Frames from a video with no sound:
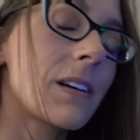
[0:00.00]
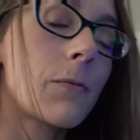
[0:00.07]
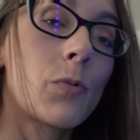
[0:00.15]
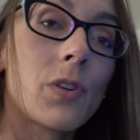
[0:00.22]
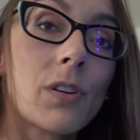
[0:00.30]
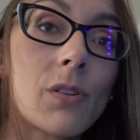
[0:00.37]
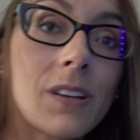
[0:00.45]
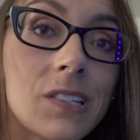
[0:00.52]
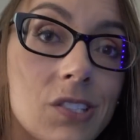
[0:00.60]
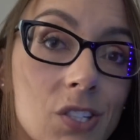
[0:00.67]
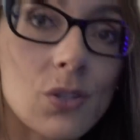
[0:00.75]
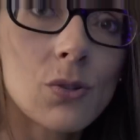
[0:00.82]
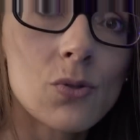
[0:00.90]
We're going
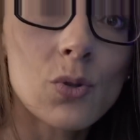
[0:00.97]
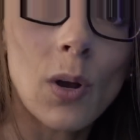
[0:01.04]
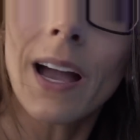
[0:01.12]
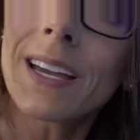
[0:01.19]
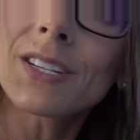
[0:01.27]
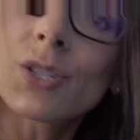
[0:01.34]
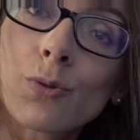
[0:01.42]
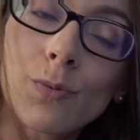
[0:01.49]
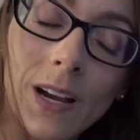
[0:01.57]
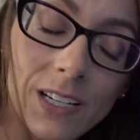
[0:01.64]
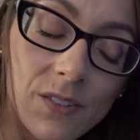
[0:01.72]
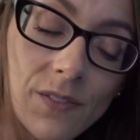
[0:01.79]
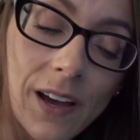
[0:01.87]
to try to
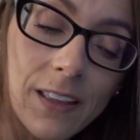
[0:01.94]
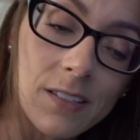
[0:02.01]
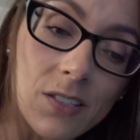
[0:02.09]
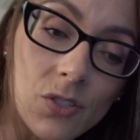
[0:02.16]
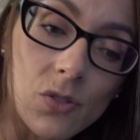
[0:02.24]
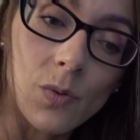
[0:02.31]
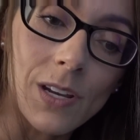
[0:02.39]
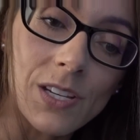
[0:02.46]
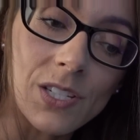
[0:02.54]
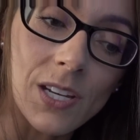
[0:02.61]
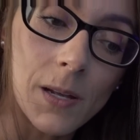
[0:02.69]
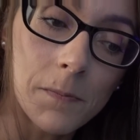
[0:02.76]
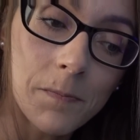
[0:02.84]
rectify the
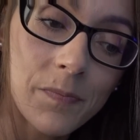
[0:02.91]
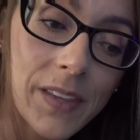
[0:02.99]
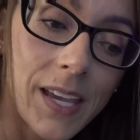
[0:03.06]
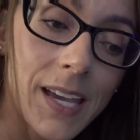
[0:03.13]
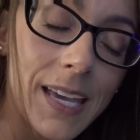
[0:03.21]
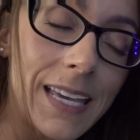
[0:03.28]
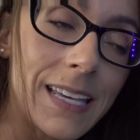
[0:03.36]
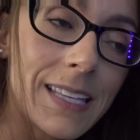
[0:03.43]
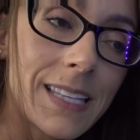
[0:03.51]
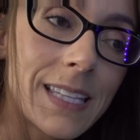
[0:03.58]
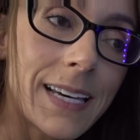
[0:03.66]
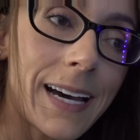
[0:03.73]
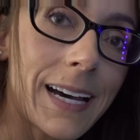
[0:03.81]
situation
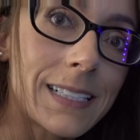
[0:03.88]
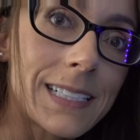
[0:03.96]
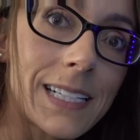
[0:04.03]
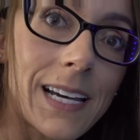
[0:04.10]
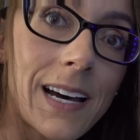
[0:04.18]
in that,